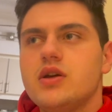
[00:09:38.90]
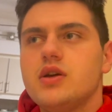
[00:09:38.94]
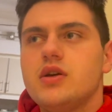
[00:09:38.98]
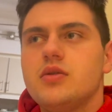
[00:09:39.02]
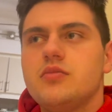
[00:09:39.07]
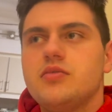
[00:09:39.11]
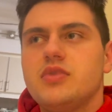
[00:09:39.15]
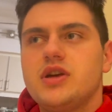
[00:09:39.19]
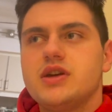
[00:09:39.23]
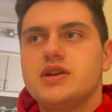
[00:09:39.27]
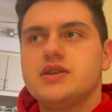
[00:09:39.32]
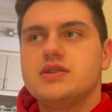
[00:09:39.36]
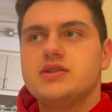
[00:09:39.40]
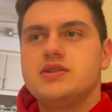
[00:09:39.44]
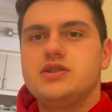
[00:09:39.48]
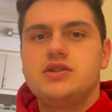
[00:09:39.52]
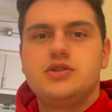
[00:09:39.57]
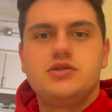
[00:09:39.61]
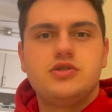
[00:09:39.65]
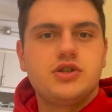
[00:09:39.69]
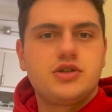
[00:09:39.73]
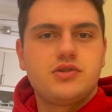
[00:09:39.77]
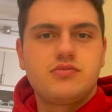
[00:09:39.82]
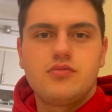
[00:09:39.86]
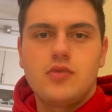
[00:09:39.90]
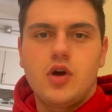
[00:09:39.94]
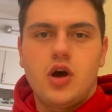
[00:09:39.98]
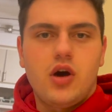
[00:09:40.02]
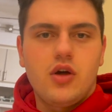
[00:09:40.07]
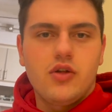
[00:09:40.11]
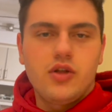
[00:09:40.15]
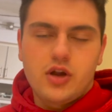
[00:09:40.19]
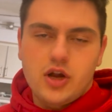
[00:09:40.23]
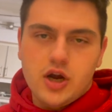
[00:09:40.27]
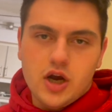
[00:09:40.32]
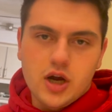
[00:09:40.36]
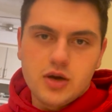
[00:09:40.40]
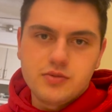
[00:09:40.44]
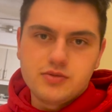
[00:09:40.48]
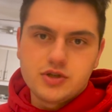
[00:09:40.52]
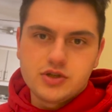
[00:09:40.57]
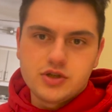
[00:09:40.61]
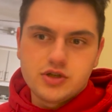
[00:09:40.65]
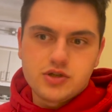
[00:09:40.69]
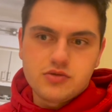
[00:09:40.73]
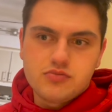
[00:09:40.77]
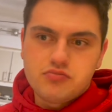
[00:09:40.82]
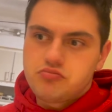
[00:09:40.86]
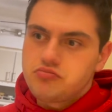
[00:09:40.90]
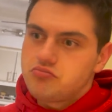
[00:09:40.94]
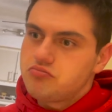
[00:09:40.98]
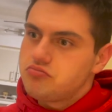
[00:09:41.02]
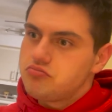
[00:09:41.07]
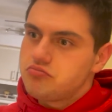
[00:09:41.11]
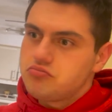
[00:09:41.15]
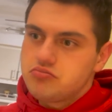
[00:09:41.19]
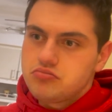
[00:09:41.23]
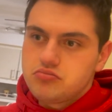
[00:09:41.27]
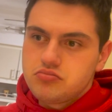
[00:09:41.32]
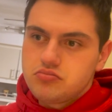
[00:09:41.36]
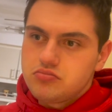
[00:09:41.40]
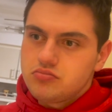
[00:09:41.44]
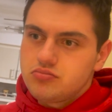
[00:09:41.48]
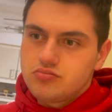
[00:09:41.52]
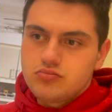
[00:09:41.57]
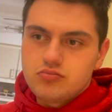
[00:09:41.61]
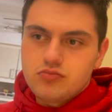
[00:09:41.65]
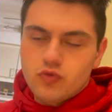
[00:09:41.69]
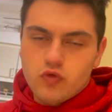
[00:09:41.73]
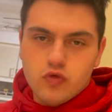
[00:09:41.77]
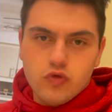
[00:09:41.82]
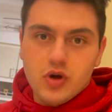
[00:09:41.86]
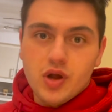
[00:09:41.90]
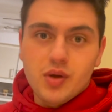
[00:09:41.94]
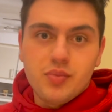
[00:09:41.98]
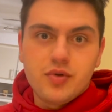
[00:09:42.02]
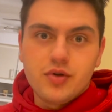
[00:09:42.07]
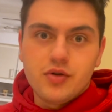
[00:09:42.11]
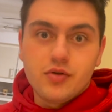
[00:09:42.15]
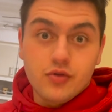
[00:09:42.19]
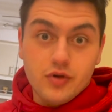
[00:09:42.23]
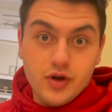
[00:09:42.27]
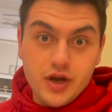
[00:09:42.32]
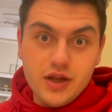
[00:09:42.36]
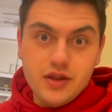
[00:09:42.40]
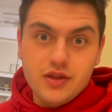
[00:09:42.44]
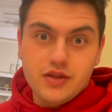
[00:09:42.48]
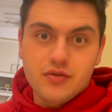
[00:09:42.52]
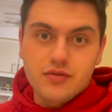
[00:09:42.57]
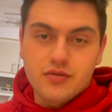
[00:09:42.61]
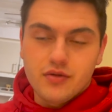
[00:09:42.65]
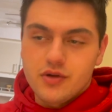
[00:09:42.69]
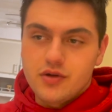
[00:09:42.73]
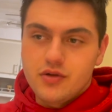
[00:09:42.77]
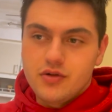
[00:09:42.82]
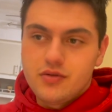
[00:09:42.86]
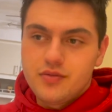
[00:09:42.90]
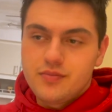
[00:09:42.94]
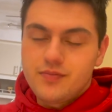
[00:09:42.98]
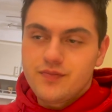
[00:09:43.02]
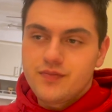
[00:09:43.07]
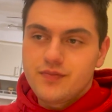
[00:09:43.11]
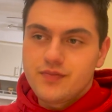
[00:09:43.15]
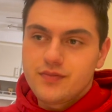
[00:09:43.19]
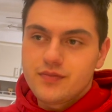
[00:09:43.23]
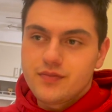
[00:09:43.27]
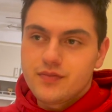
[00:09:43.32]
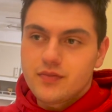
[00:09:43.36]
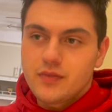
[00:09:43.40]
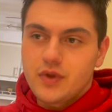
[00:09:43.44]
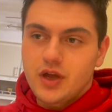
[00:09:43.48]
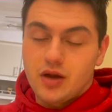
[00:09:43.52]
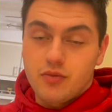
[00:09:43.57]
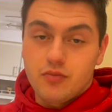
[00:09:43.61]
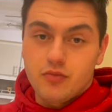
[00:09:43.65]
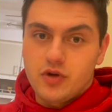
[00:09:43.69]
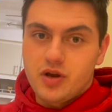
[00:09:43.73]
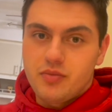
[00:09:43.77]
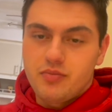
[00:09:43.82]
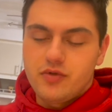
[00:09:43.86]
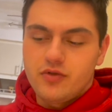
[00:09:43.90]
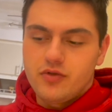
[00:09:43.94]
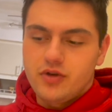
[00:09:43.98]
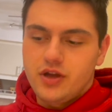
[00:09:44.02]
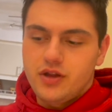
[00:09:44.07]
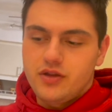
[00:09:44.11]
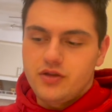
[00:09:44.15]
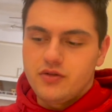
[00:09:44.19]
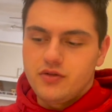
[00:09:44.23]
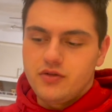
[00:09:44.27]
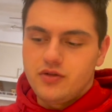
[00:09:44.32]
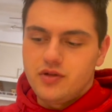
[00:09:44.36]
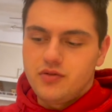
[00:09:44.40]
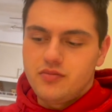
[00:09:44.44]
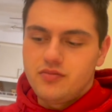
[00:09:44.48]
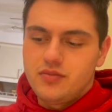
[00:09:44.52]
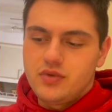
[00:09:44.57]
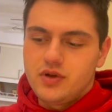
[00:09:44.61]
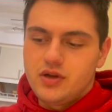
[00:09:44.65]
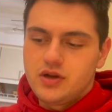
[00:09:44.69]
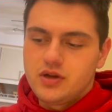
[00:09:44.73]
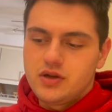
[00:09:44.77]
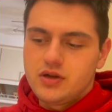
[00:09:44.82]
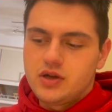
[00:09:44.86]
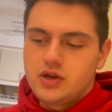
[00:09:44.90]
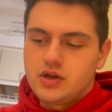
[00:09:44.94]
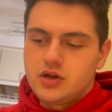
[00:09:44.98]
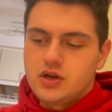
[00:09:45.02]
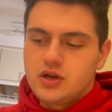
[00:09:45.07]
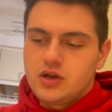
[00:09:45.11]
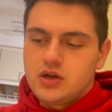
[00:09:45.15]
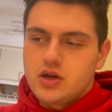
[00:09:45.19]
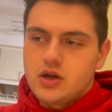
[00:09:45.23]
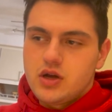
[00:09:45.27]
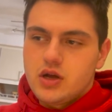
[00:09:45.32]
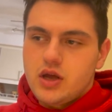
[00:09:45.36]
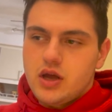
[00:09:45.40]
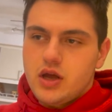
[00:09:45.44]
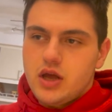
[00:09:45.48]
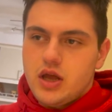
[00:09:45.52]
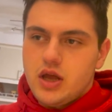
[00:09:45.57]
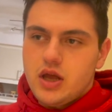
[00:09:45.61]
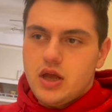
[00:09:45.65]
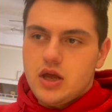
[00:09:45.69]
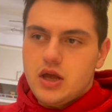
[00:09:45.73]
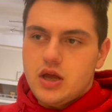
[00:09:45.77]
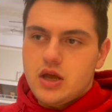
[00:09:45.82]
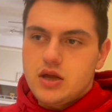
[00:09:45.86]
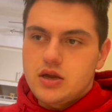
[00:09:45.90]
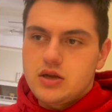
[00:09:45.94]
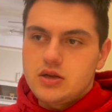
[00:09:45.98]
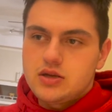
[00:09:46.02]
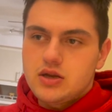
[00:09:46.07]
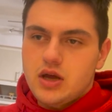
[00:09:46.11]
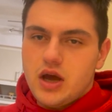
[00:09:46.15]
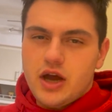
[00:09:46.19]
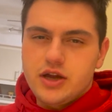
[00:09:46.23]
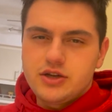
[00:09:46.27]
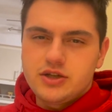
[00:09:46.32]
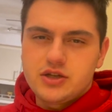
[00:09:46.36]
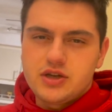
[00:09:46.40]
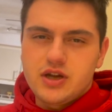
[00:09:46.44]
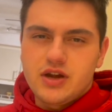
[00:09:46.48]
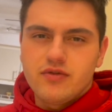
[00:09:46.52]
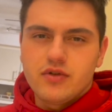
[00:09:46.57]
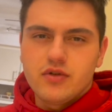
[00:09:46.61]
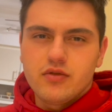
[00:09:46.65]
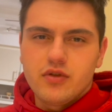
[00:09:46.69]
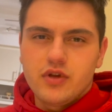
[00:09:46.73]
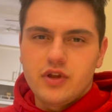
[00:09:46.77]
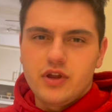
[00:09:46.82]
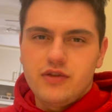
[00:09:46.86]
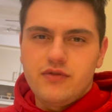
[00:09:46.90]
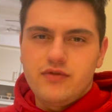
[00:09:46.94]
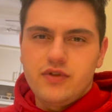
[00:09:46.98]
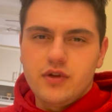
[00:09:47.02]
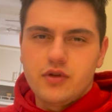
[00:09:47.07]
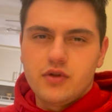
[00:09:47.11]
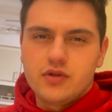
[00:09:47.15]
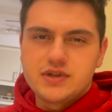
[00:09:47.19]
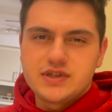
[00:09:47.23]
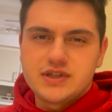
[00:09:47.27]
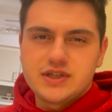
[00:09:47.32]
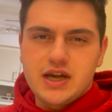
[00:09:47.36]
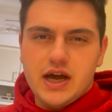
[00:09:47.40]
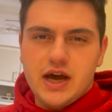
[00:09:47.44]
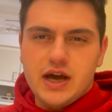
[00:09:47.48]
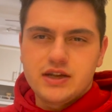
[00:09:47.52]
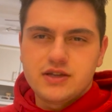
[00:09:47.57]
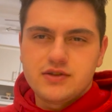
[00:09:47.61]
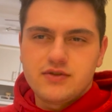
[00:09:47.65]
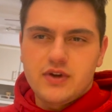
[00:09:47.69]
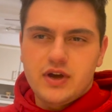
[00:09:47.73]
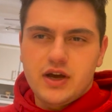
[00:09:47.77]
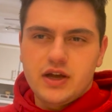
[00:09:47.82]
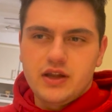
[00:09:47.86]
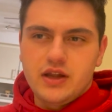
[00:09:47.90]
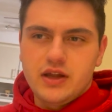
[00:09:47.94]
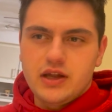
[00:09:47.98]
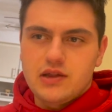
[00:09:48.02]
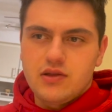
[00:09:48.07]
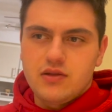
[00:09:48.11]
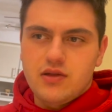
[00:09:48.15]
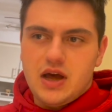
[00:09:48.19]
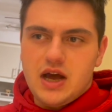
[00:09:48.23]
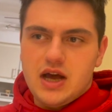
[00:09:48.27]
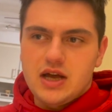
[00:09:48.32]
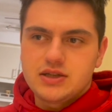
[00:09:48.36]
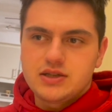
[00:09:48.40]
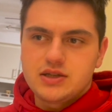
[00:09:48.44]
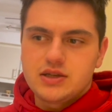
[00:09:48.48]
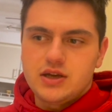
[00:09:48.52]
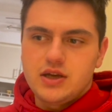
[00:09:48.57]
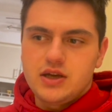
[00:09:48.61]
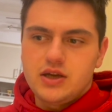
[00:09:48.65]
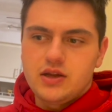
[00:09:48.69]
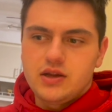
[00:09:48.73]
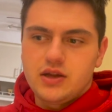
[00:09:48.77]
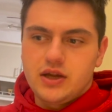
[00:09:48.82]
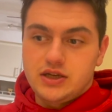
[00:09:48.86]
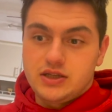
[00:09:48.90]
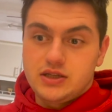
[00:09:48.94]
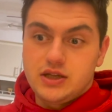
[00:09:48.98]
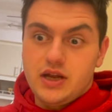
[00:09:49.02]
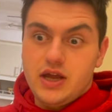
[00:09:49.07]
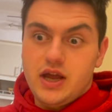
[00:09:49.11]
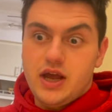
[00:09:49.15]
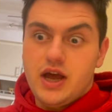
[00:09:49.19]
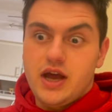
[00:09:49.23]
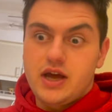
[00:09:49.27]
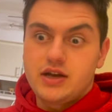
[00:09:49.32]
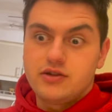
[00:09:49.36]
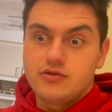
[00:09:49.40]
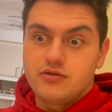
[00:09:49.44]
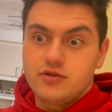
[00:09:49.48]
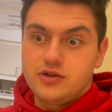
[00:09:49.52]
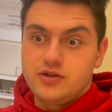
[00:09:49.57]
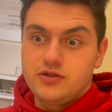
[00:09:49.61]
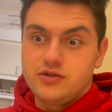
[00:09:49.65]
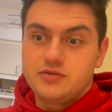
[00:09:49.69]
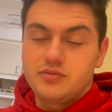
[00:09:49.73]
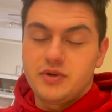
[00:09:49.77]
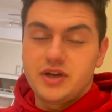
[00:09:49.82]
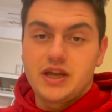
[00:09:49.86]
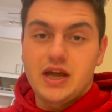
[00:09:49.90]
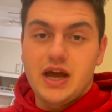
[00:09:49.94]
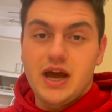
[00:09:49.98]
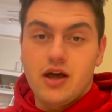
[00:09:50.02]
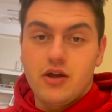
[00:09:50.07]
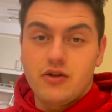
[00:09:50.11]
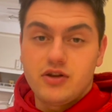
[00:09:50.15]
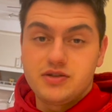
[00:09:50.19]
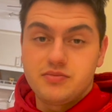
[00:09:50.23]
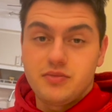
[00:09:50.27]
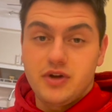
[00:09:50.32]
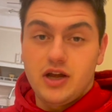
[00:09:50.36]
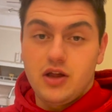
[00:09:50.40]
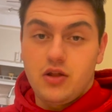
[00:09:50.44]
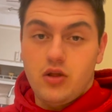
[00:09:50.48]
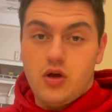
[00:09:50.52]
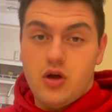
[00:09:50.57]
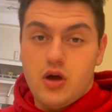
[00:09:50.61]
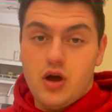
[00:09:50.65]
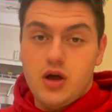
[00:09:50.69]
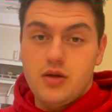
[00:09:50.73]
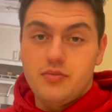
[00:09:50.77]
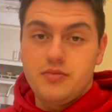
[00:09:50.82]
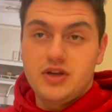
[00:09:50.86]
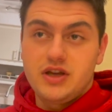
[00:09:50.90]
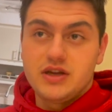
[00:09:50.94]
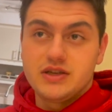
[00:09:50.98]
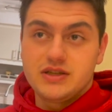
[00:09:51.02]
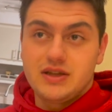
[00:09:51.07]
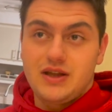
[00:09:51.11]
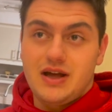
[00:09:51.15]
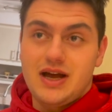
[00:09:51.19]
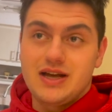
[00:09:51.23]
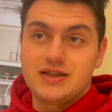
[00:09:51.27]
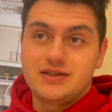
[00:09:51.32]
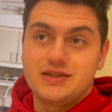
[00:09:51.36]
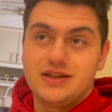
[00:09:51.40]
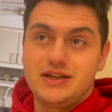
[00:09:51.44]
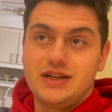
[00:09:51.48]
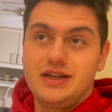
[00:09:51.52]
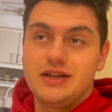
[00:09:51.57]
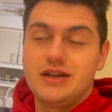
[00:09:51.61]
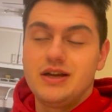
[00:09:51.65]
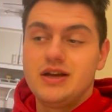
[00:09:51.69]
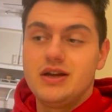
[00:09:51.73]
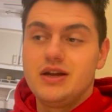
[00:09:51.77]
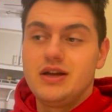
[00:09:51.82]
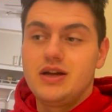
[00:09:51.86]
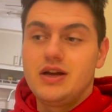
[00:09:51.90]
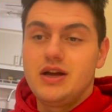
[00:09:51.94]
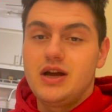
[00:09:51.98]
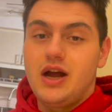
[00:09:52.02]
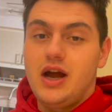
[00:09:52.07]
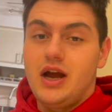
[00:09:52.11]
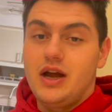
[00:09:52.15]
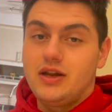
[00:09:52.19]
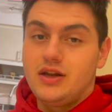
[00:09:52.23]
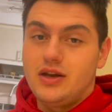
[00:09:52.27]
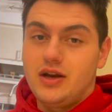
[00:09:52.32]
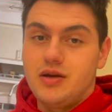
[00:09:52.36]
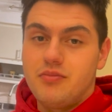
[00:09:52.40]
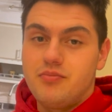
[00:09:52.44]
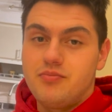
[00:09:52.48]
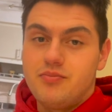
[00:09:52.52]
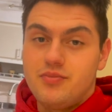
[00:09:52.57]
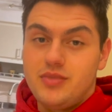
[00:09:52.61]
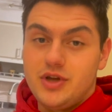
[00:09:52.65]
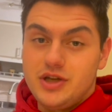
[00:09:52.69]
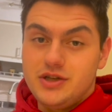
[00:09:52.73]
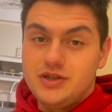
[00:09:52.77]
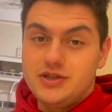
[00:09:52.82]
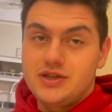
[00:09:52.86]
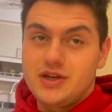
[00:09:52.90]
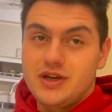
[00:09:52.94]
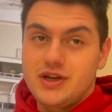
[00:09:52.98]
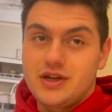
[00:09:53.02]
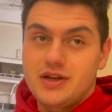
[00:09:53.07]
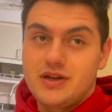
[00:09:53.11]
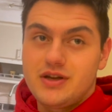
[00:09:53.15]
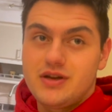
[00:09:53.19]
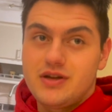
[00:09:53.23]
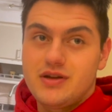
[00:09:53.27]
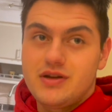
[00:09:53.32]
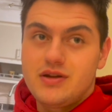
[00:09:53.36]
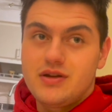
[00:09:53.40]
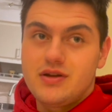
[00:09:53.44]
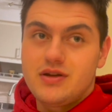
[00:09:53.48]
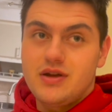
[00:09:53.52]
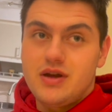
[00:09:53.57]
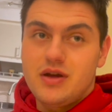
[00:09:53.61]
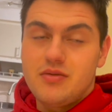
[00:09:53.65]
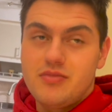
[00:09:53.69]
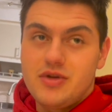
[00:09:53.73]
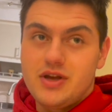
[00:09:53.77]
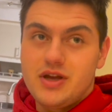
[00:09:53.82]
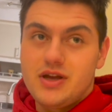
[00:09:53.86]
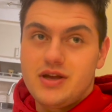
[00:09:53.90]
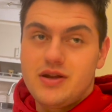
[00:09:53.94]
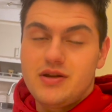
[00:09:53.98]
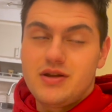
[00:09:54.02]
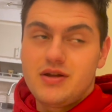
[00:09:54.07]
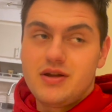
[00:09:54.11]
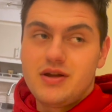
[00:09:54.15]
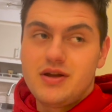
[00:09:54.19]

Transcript: Because just all the carbs are just ripping right through. Like, I'm ripping right through them. And I just never really feel satisfied. Like, last night, like, today I had to reduce my calories by a lot. Because last night, I ended up binging a bit.